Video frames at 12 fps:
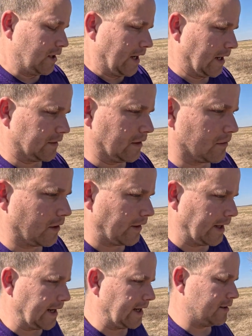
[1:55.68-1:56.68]
had to get rid of
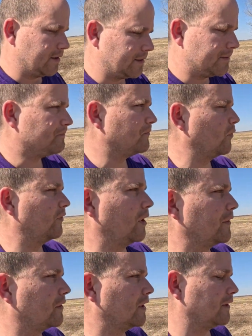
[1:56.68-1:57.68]
that. We've
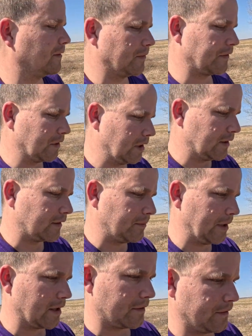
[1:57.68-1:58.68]
also got some skunks
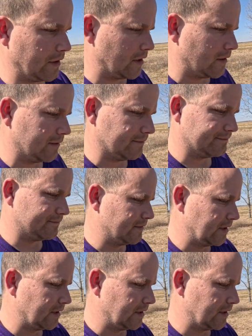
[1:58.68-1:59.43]
back there, and